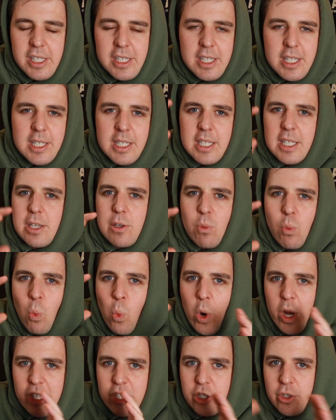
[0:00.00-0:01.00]
see
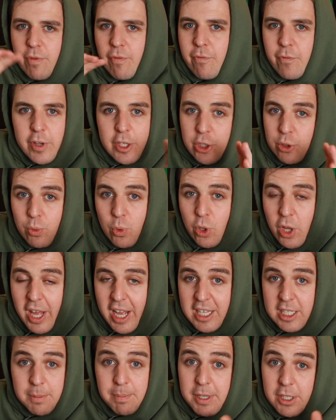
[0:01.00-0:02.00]
which visual
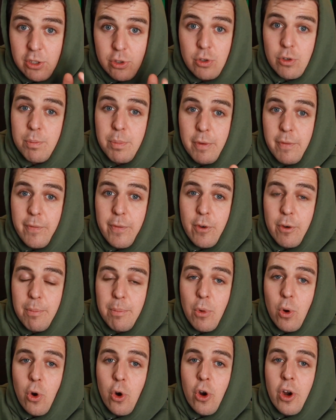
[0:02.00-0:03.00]
aspect you prefer
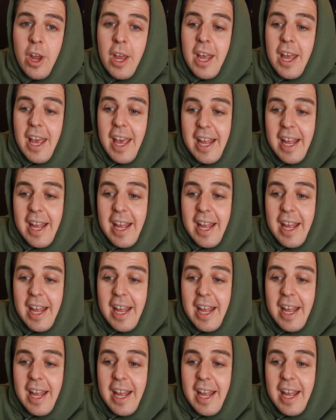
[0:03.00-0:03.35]
more.